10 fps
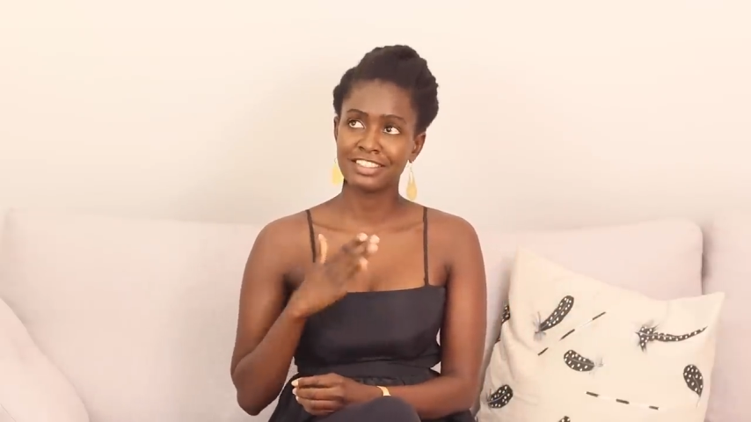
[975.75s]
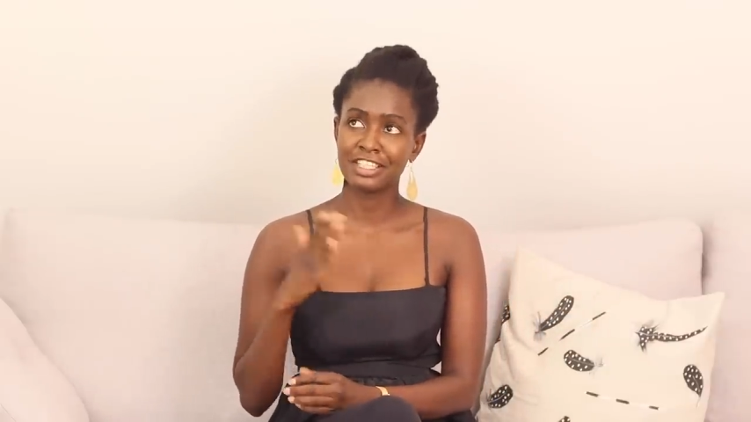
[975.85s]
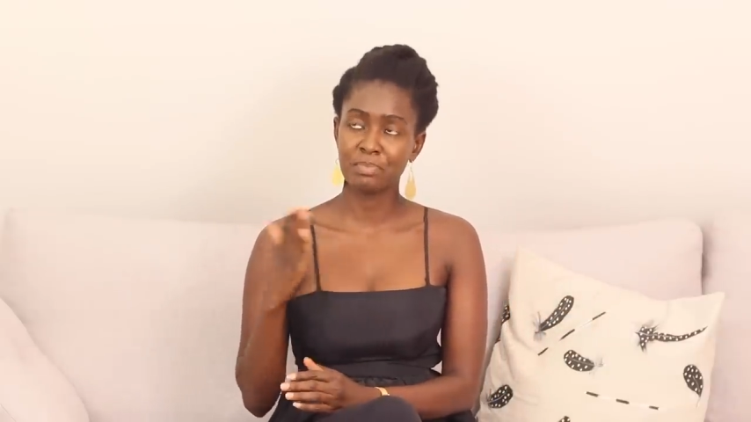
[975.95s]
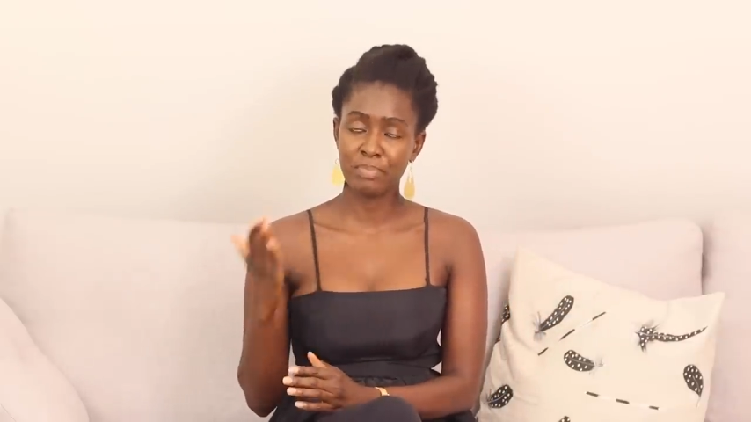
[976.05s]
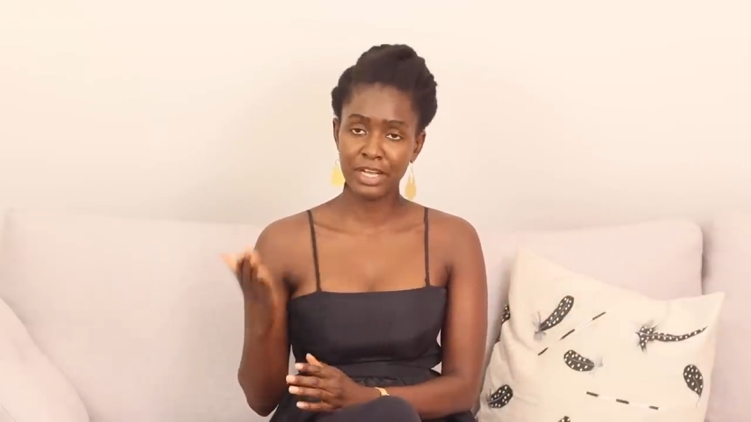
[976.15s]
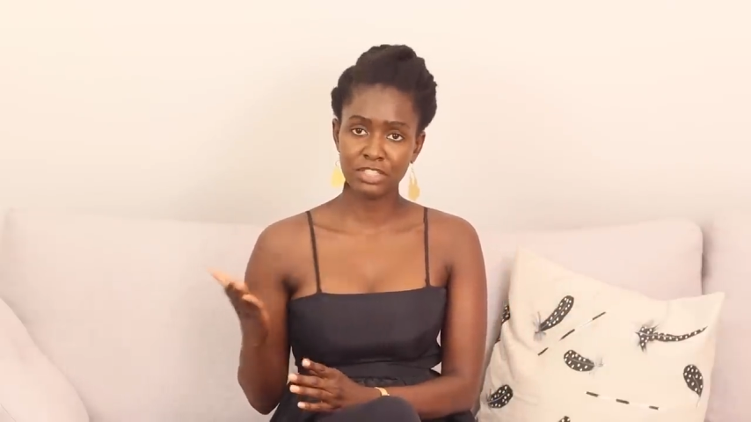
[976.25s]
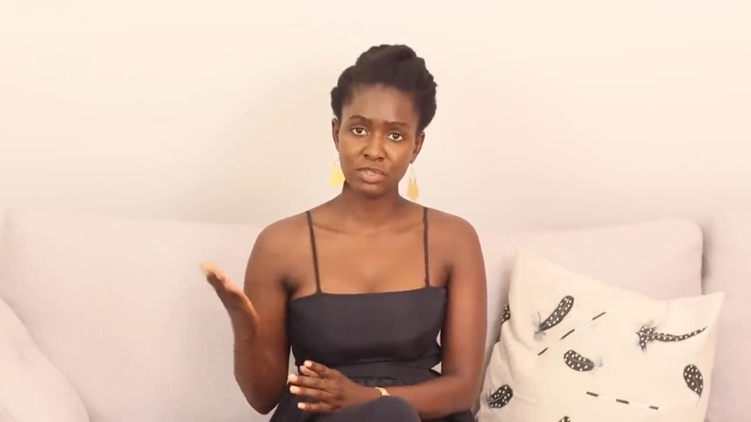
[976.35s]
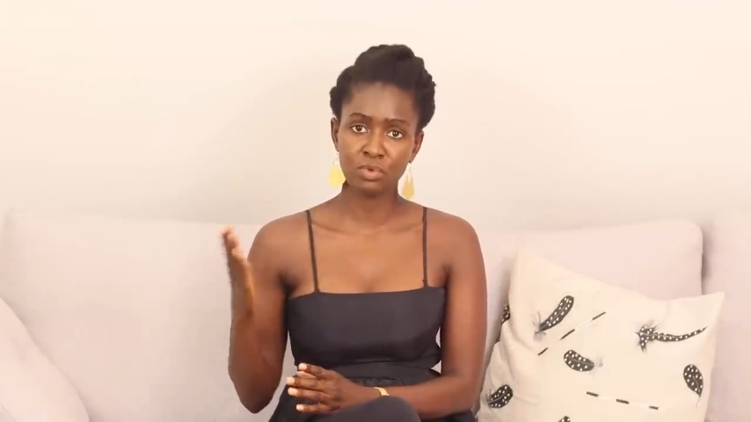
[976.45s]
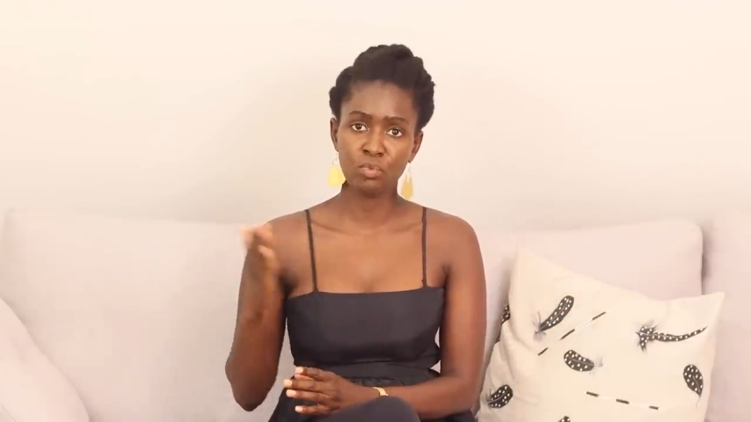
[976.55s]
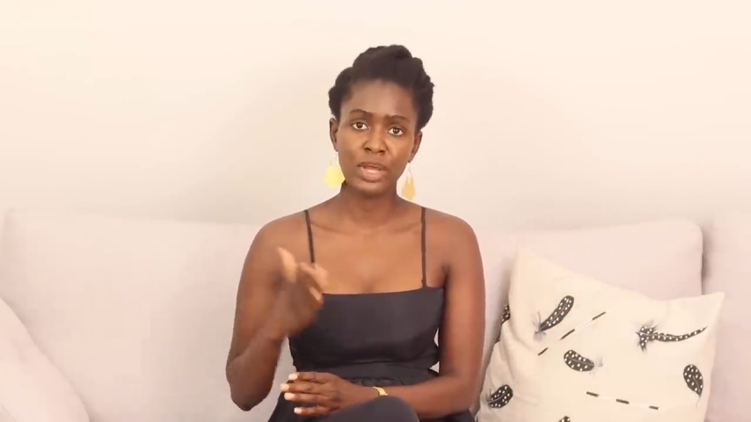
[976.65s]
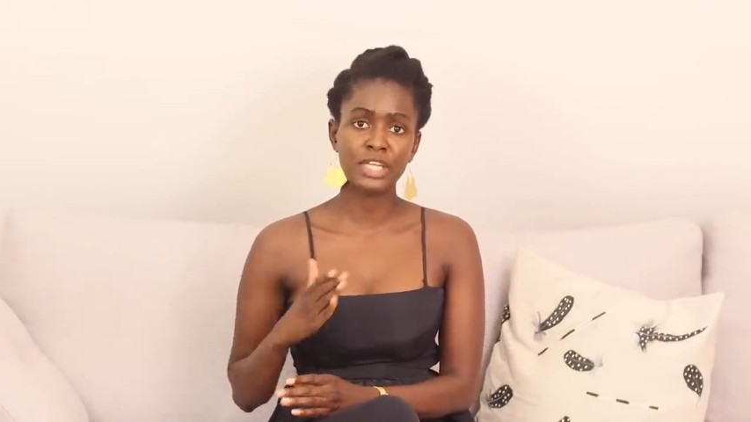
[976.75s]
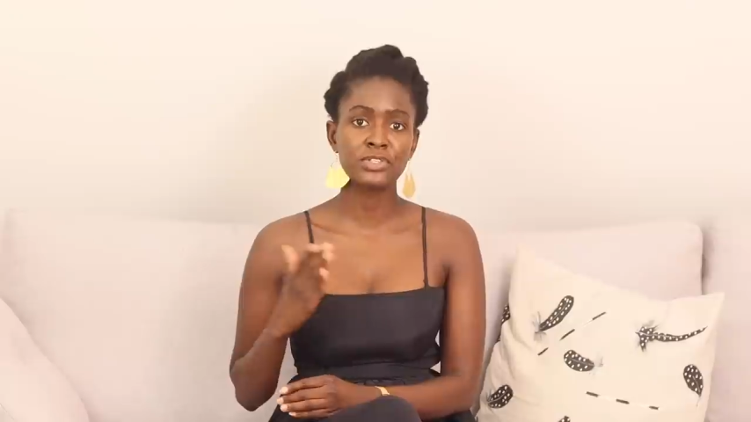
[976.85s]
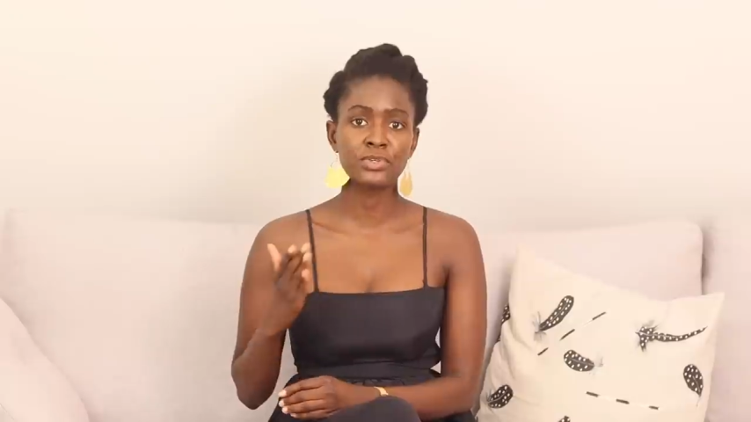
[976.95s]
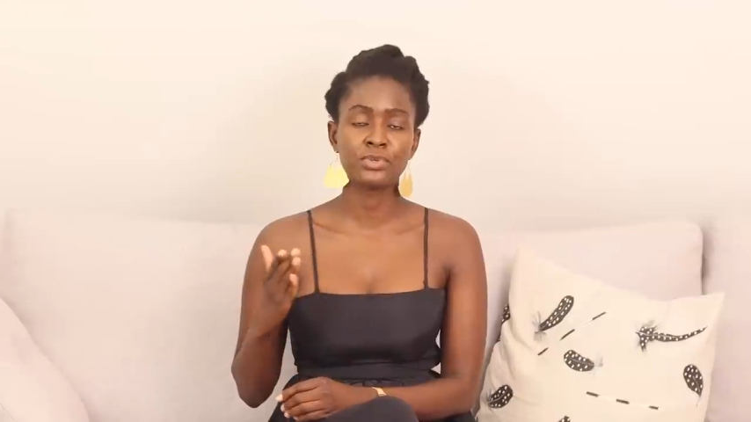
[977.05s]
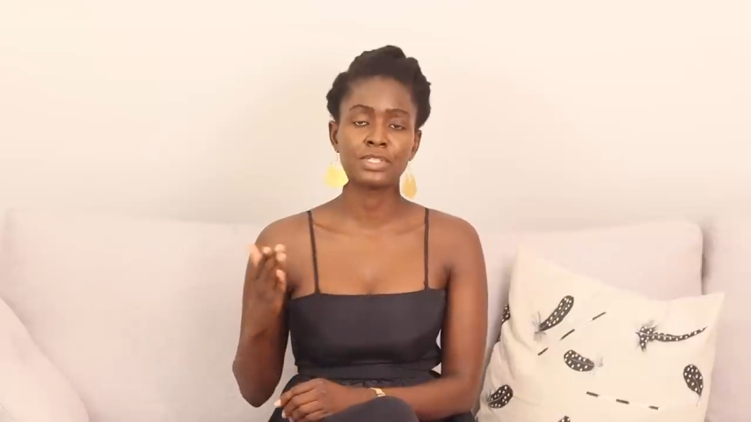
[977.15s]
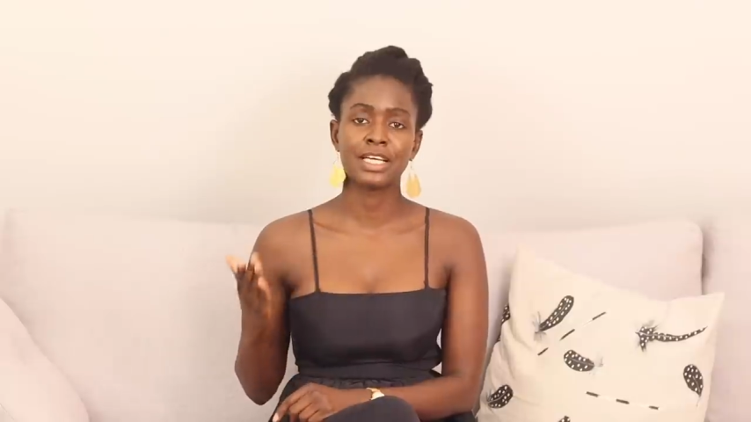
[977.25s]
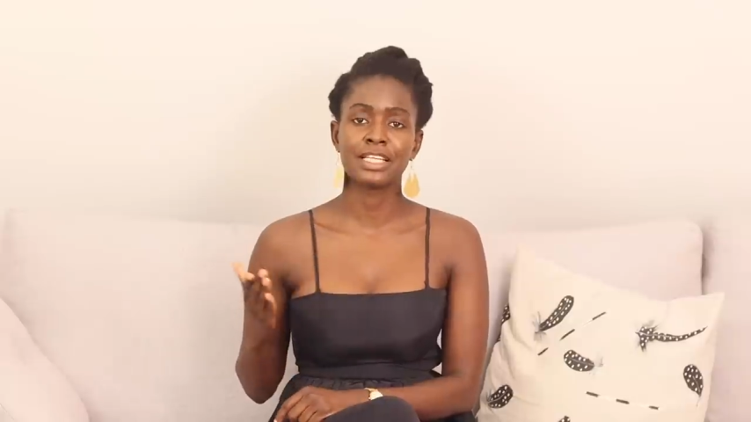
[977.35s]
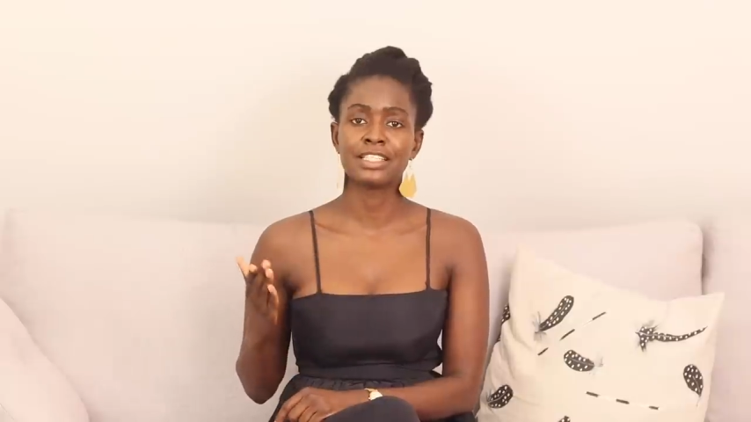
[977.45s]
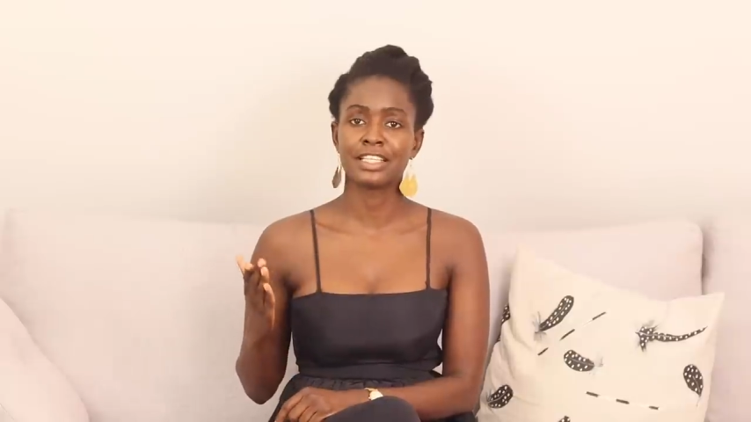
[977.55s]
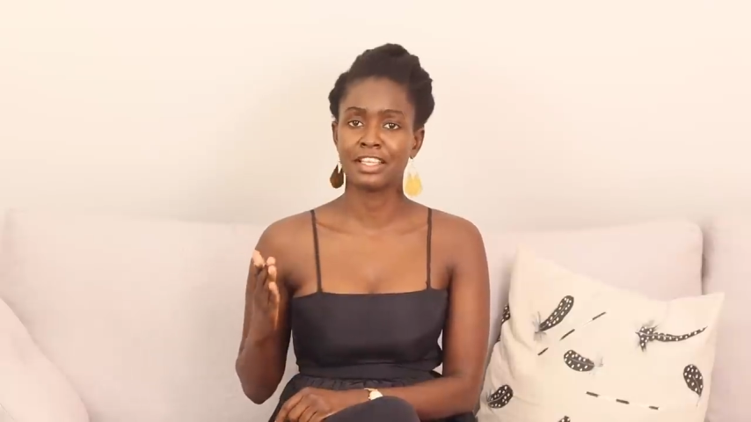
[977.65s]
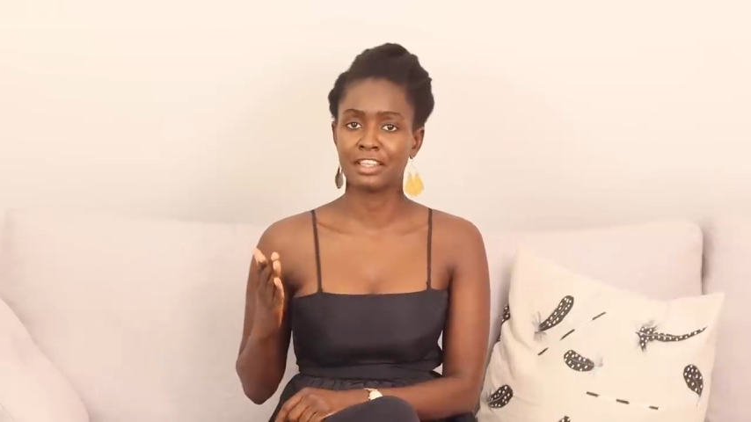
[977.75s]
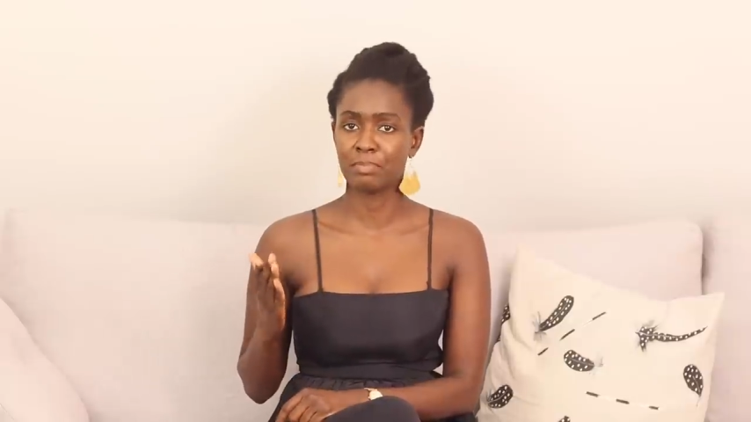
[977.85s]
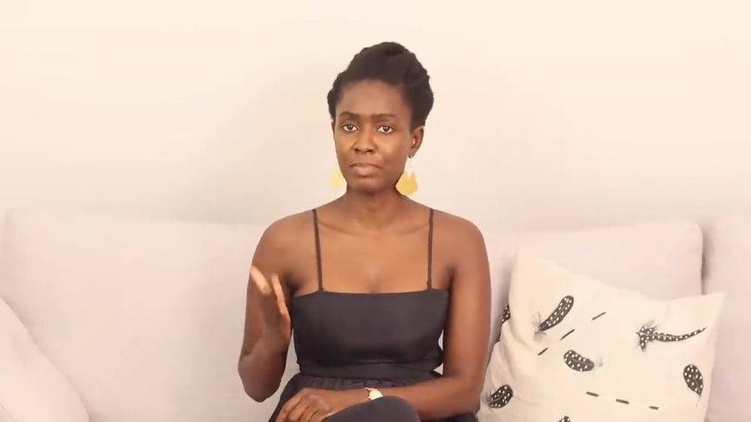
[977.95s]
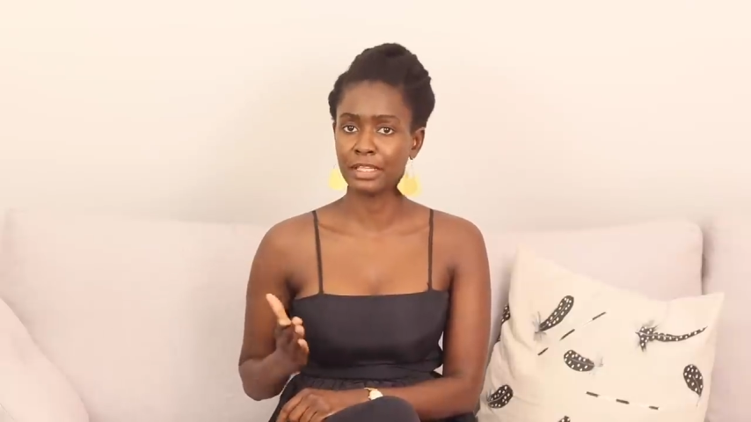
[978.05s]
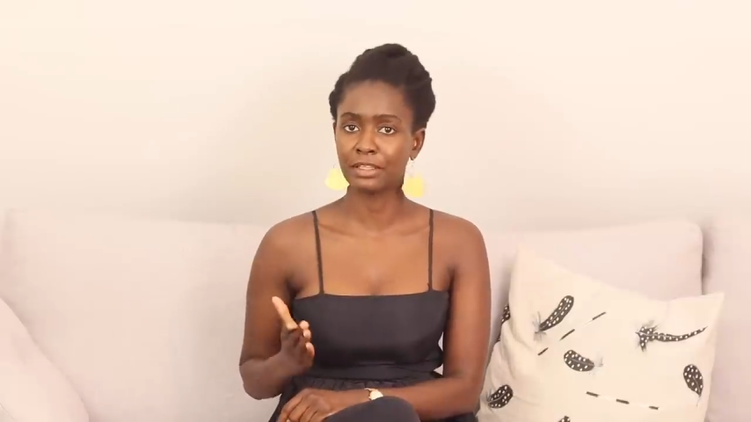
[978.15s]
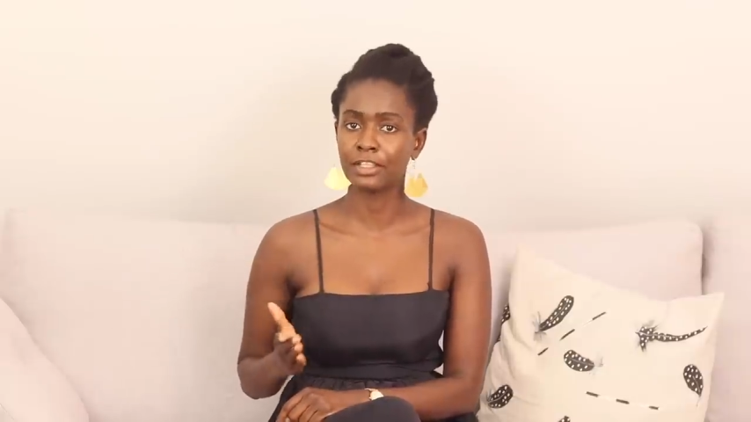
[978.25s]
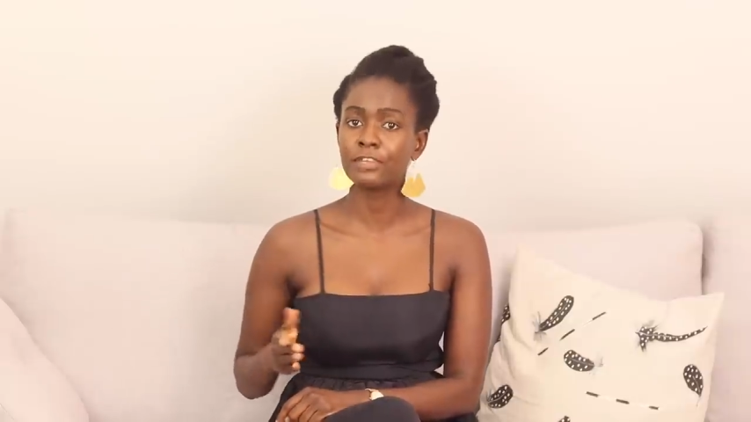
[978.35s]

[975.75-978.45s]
depends on when do you start taking the pill.